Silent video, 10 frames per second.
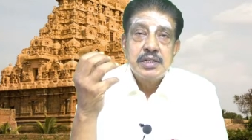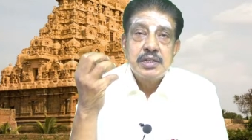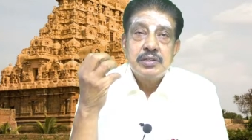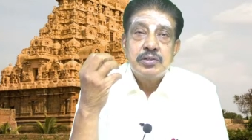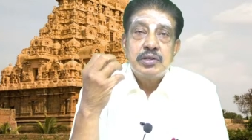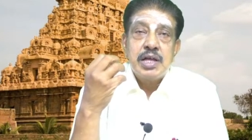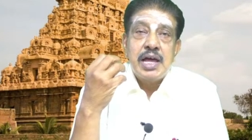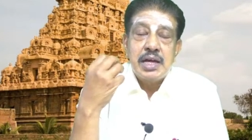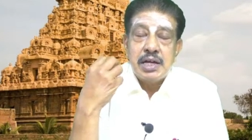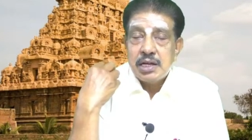So
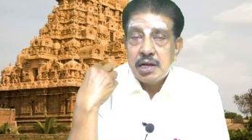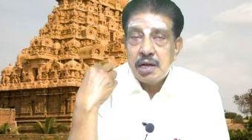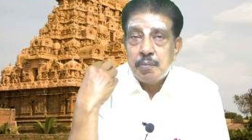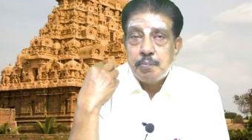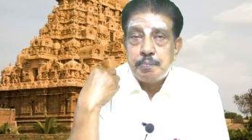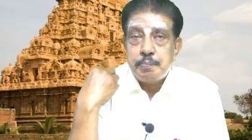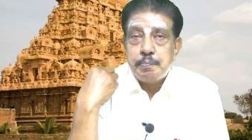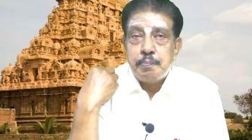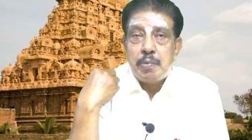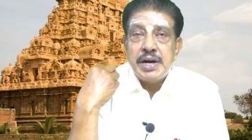the
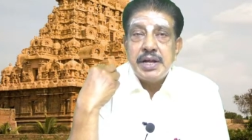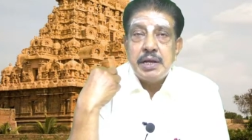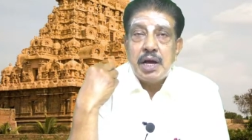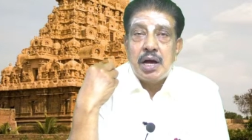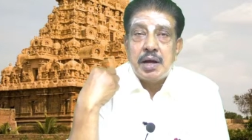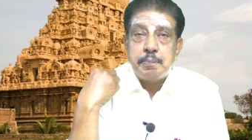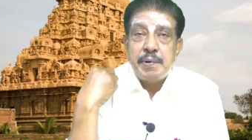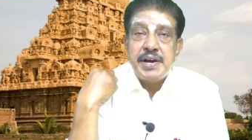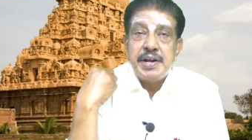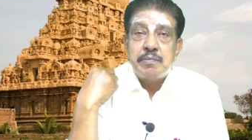body or
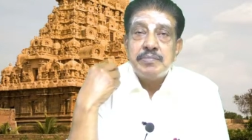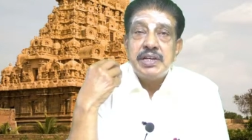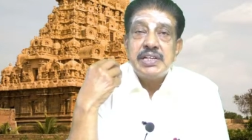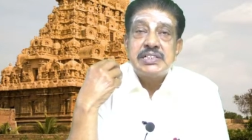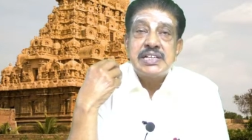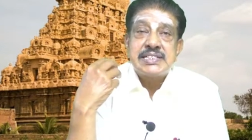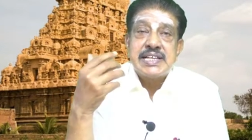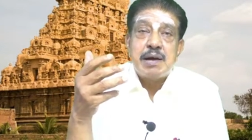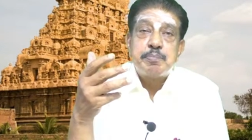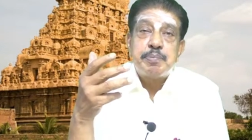Pindam is the
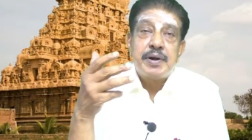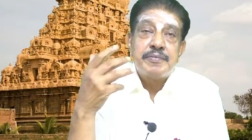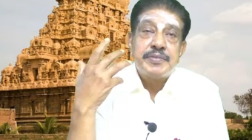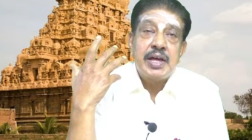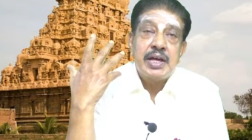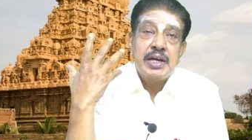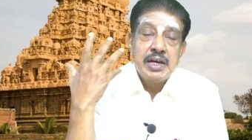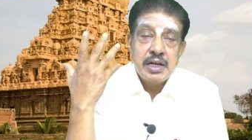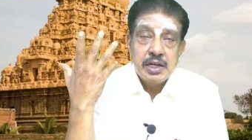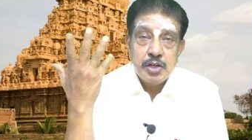sample of the
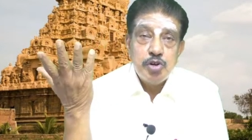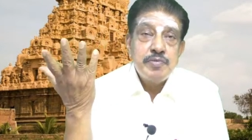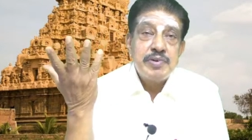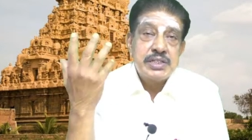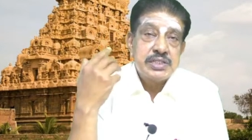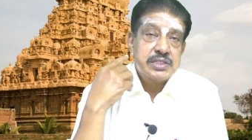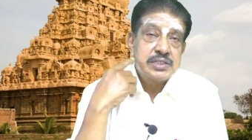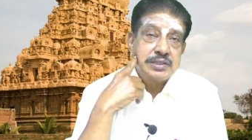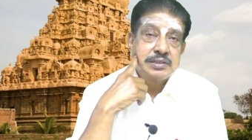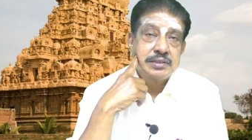universe.
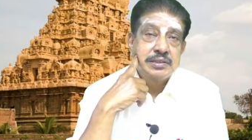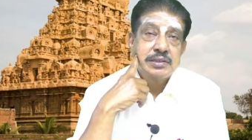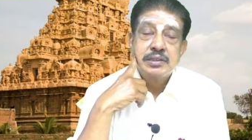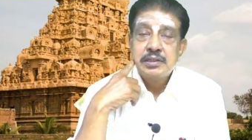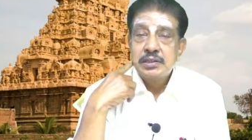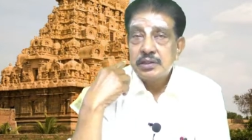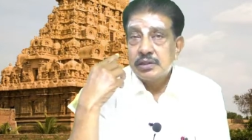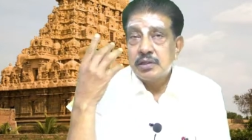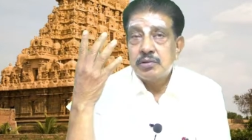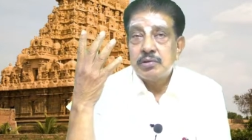
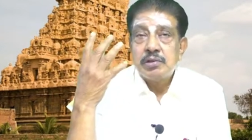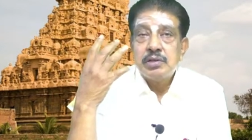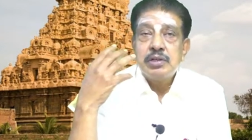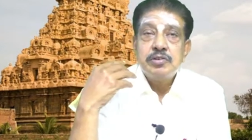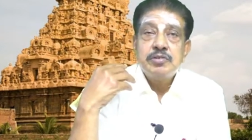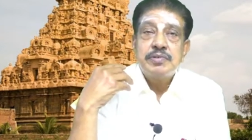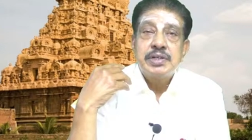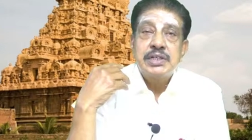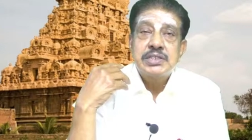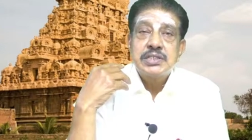The whole
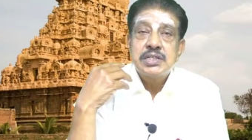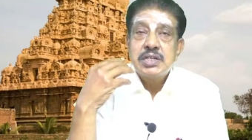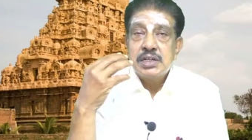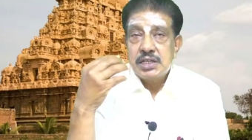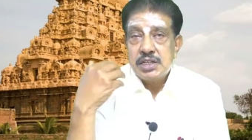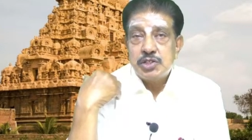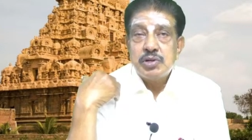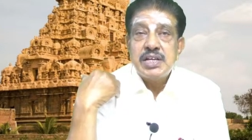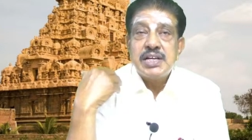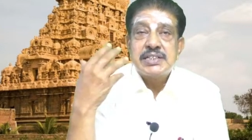universe, it is
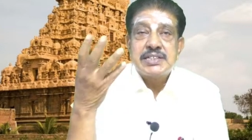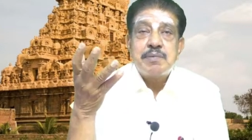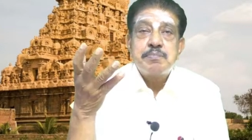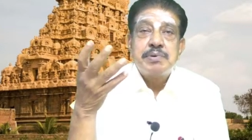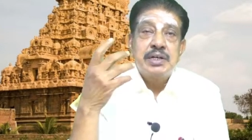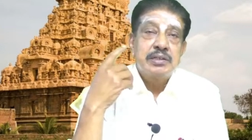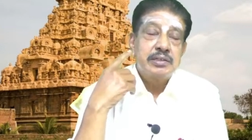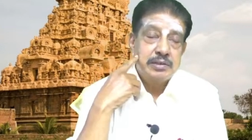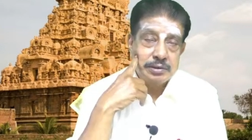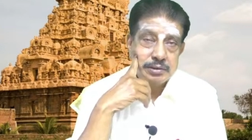only a sample.
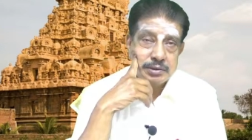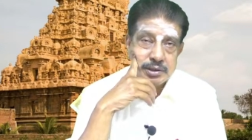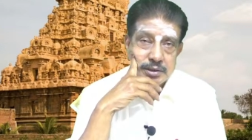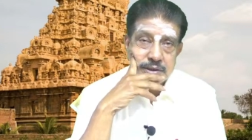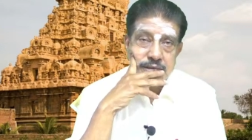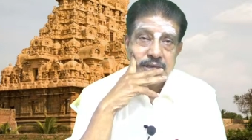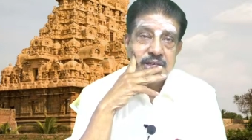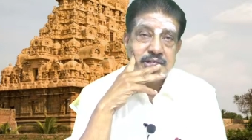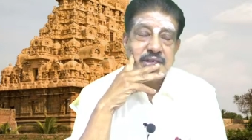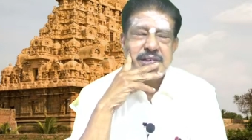
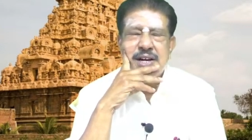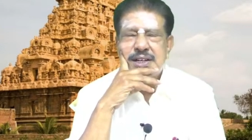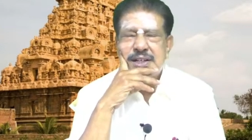Is it not?